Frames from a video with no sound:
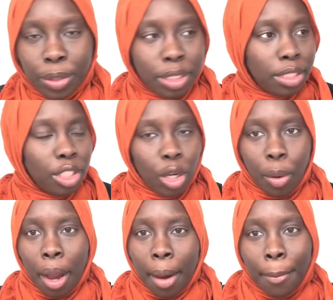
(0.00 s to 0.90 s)
you know,
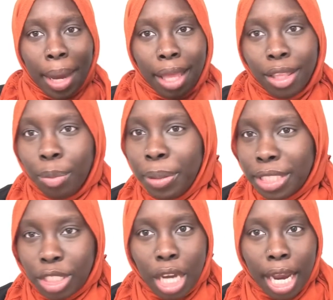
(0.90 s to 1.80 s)
buy a little piece of
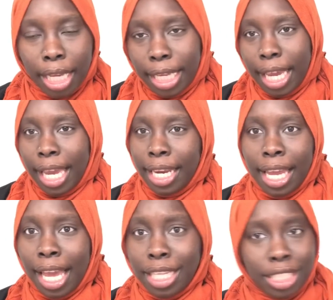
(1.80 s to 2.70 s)
chocolate, and
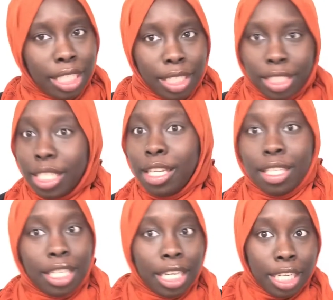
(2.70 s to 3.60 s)
she
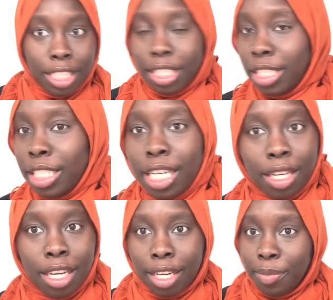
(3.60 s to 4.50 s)
didn't
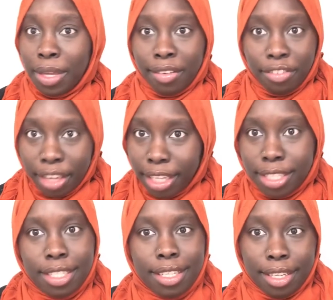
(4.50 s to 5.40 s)
cook me a
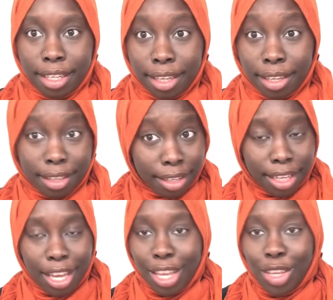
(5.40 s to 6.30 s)
feast.
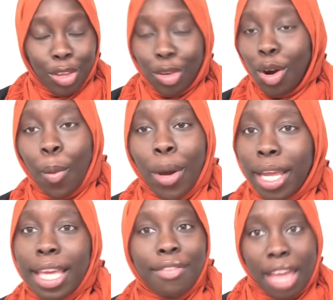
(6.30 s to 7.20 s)
You don't want to
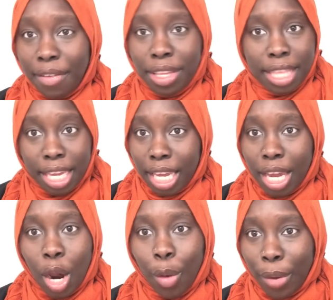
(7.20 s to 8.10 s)
give everything
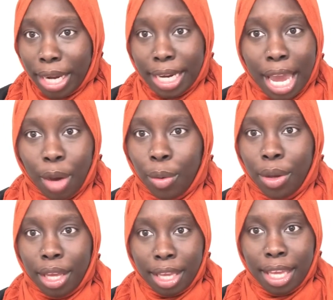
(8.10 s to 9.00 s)
right now.
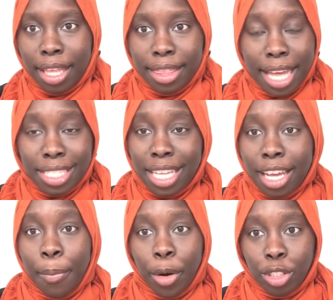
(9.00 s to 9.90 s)
That's not a
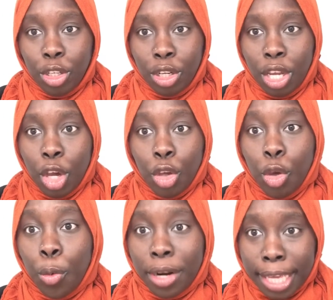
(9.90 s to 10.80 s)
person you
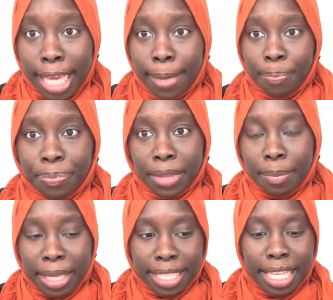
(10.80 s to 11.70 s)
want to keep,
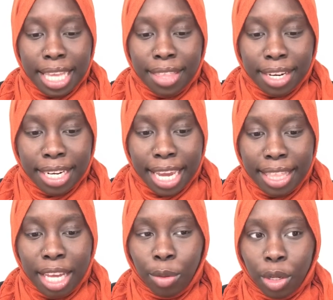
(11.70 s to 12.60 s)
because at the end of the day,
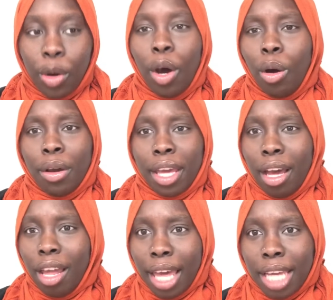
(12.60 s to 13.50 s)
they'll know, oh, okay,
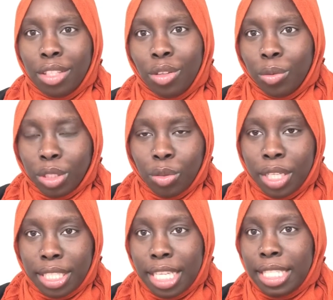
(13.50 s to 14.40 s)
all I had to do was do
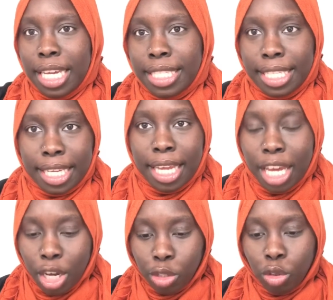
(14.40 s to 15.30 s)
this. It's easy.
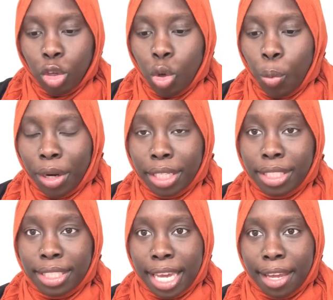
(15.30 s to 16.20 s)
So you want to
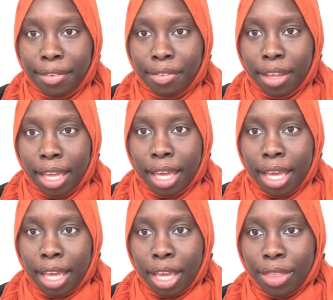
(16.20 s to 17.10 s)
save
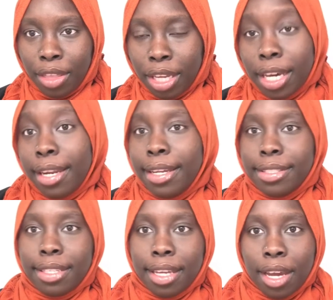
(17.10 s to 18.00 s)
the
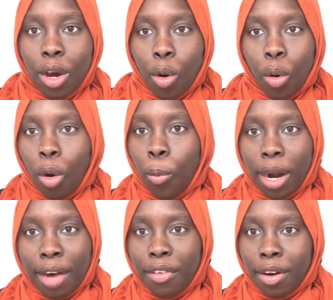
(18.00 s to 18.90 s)
goodies or
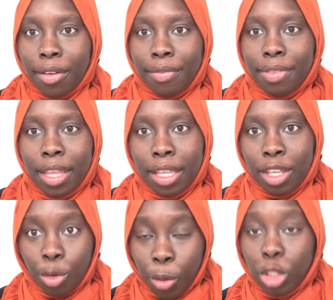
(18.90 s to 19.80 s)
whatever
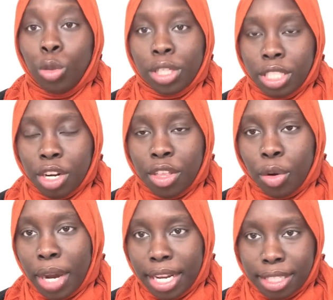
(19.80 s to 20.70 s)
what you consider the
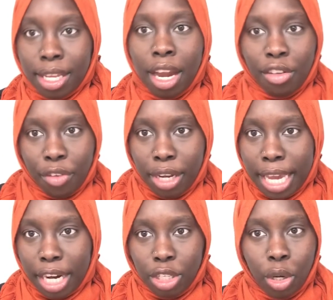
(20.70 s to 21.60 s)
greatest for later.